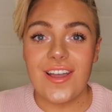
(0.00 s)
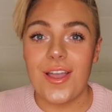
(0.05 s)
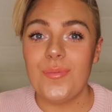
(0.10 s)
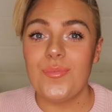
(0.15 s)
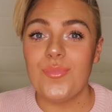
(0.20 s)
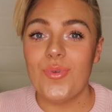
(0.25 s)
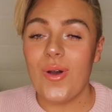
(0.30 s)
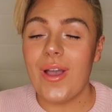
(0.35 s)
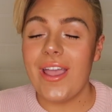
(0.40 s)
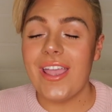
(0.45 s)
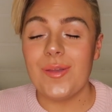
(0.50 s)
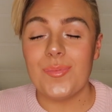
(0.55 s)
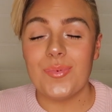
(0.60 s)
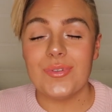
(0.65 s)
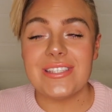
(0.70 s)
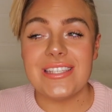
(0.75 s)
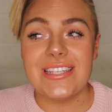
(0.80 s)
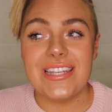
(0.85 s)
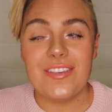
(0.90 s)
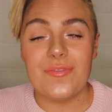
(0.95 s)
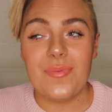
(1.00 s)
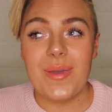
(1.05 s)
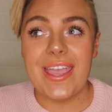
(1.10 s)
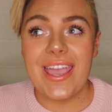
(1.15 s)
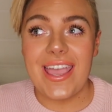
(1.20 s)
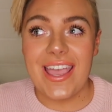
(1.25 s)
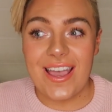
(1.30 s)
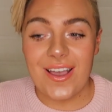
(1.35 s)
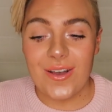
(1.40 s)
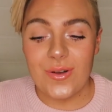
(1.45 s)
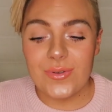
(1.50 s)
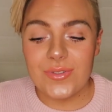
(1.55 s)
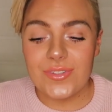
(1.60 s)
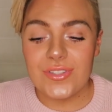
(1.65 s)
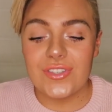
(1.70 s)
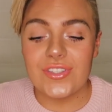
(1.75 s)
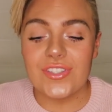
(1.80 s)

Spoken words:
I'm not able to leave my house,